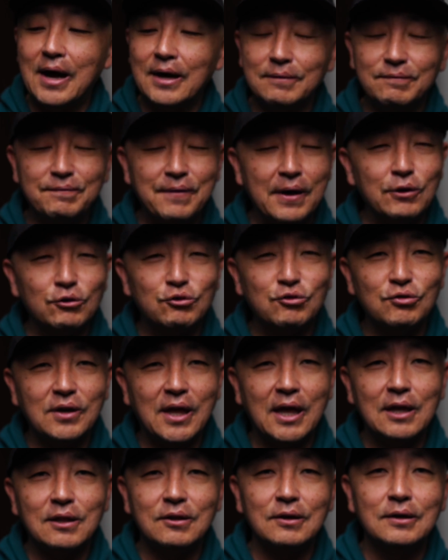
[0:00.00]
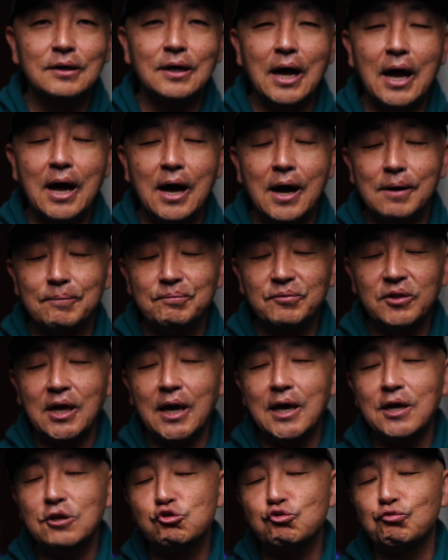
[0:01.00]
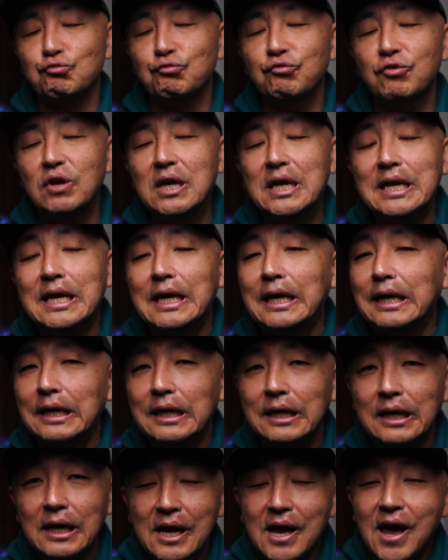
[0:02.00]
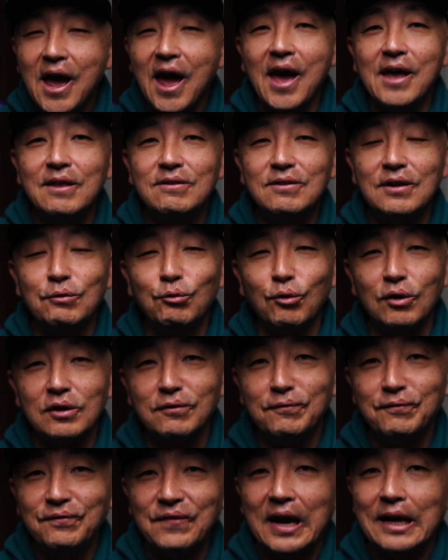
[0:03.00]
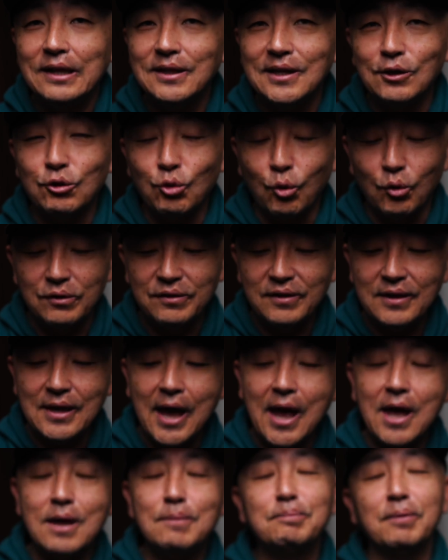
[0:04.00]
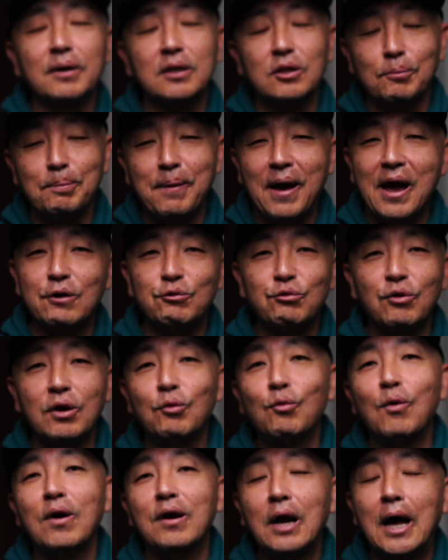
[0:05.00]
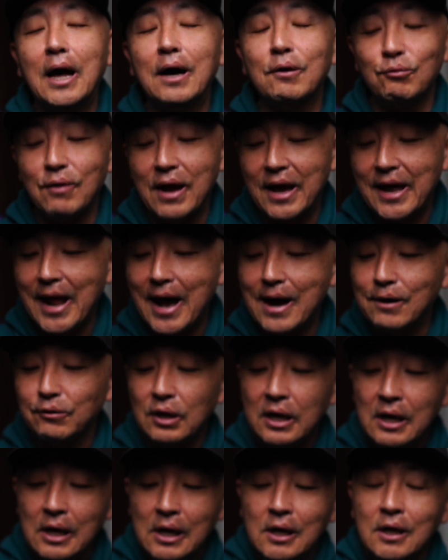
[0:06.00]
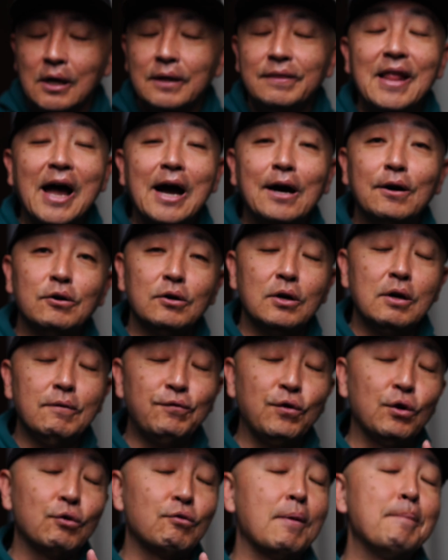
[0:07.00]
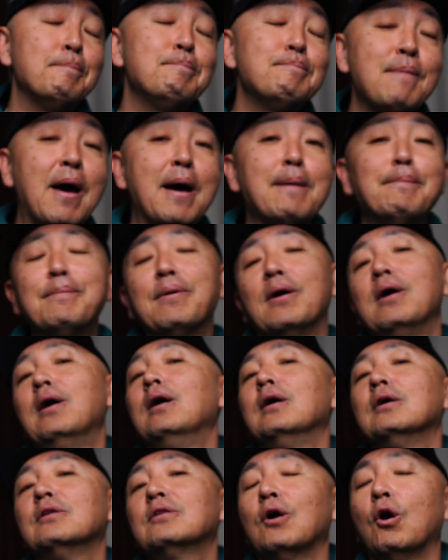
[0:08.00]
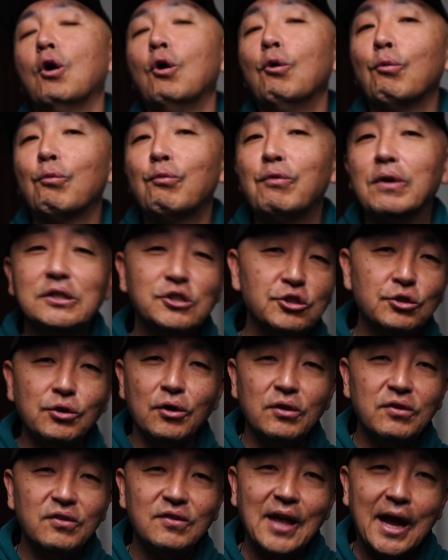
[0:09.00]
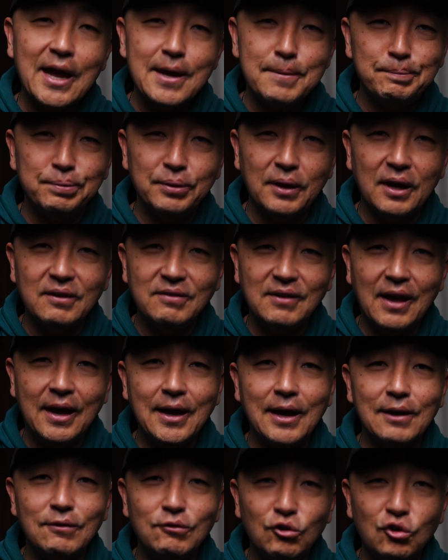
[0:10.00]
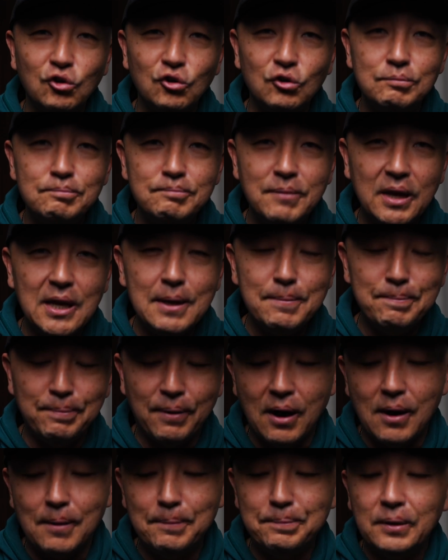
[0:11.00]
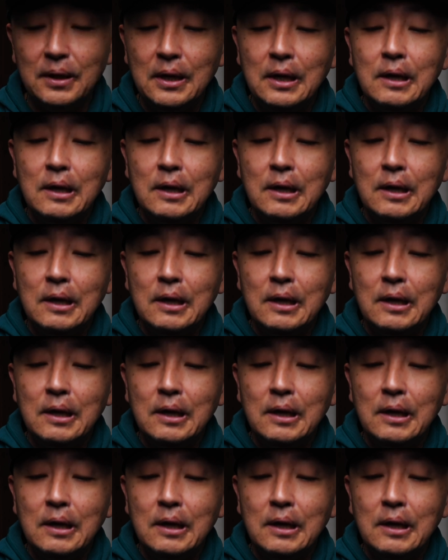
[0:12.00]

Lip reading: failed to get the gauge reading as it was failing towards the end, but the battery ran out. Now, if you remember, the original CYCPLUS AS2 mini pump